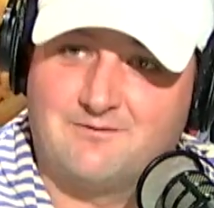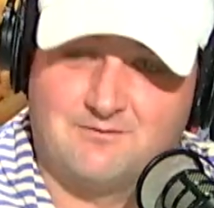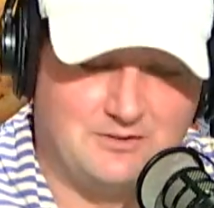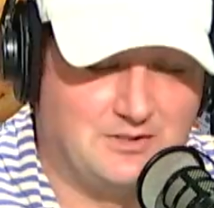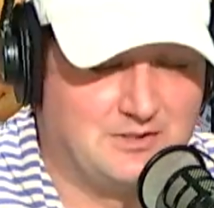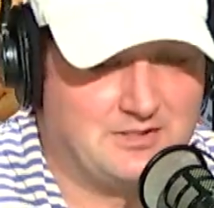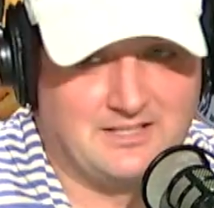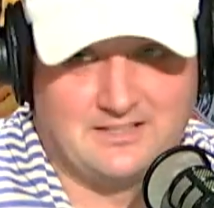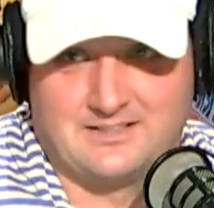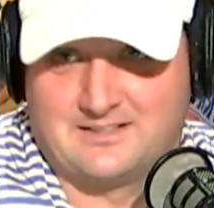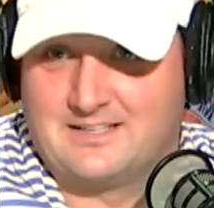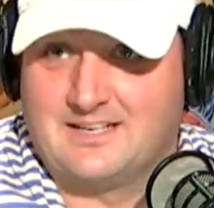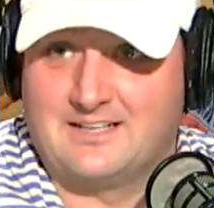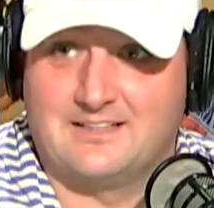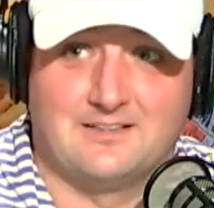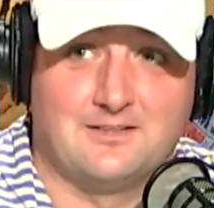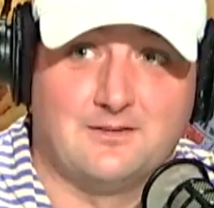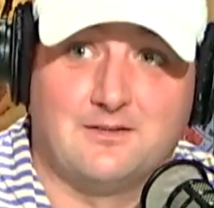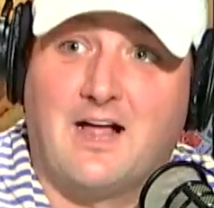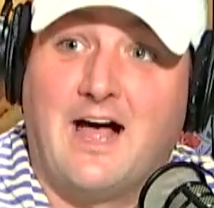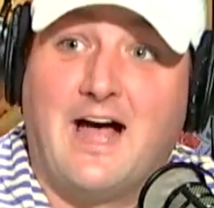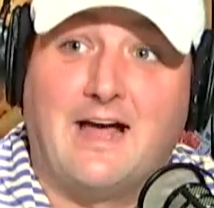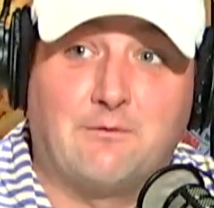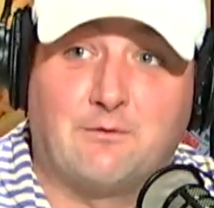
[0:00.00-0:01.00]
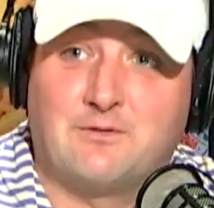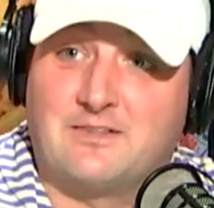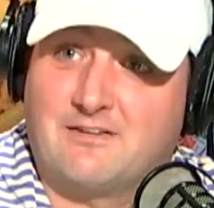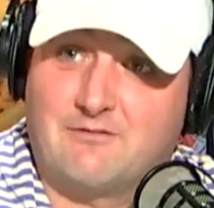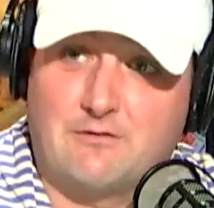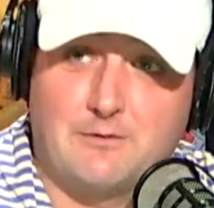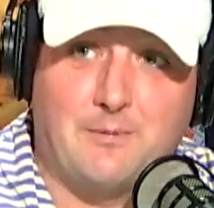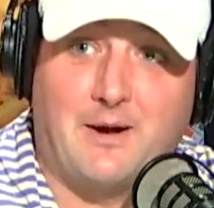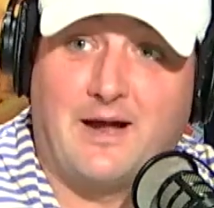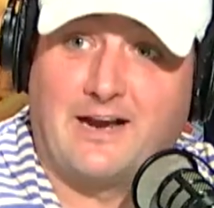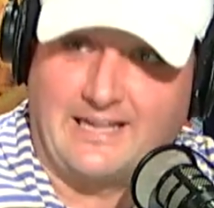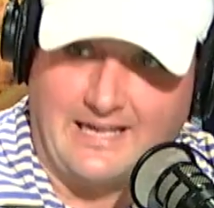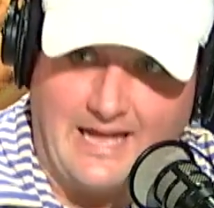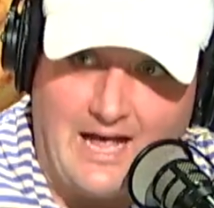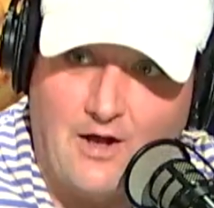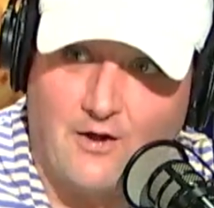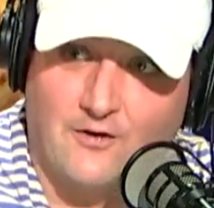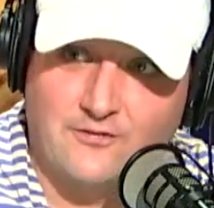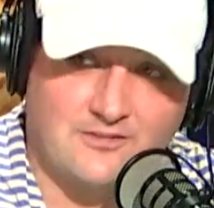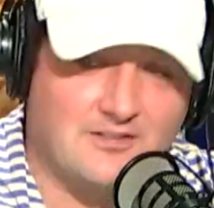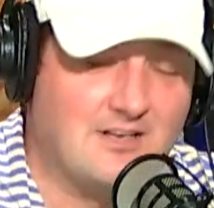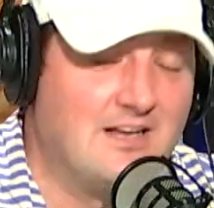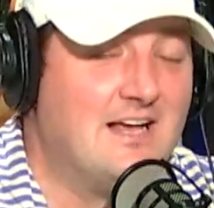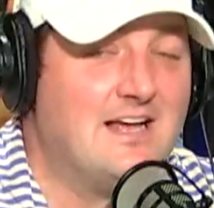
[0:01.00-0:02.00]
You can get in line with everybody
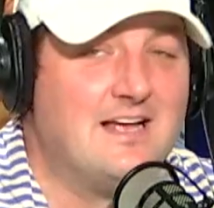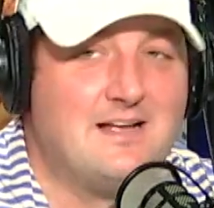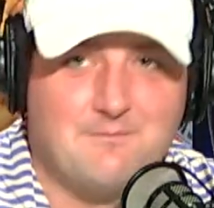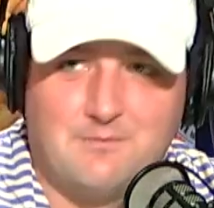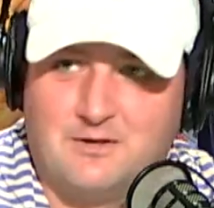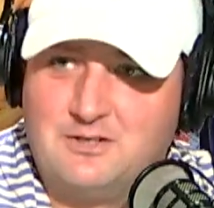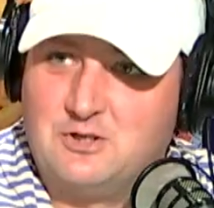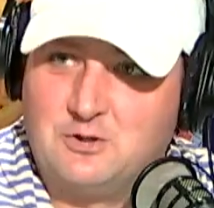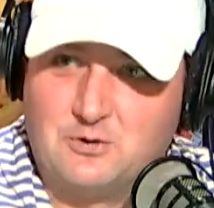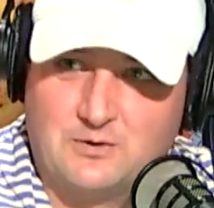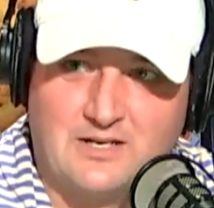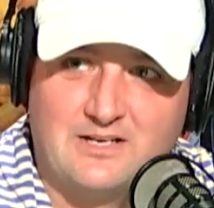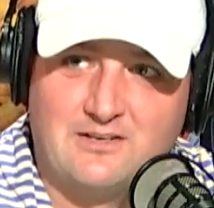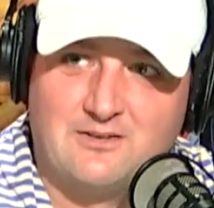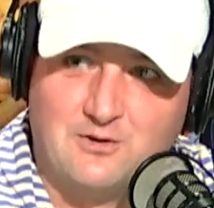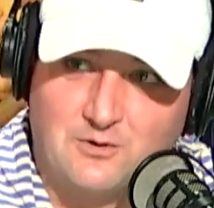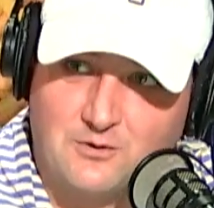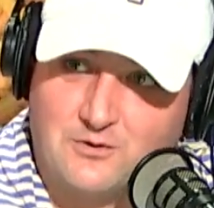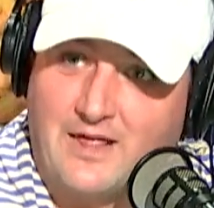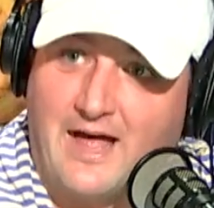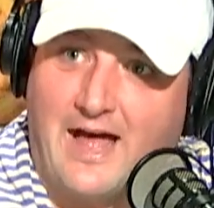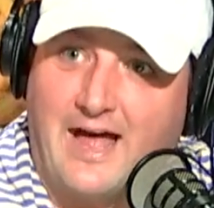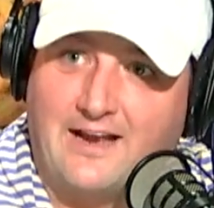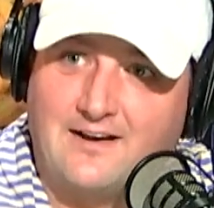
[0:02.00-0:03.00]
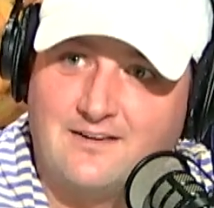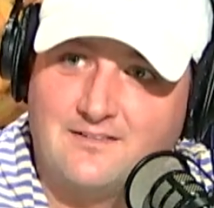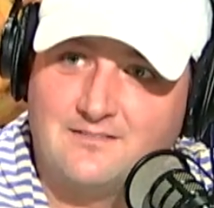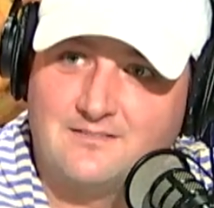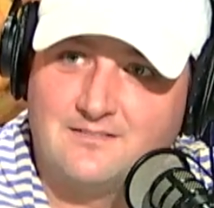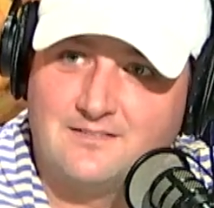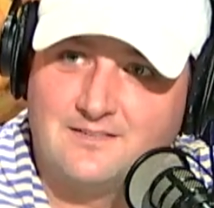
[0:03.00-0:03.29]
else, but you can do that.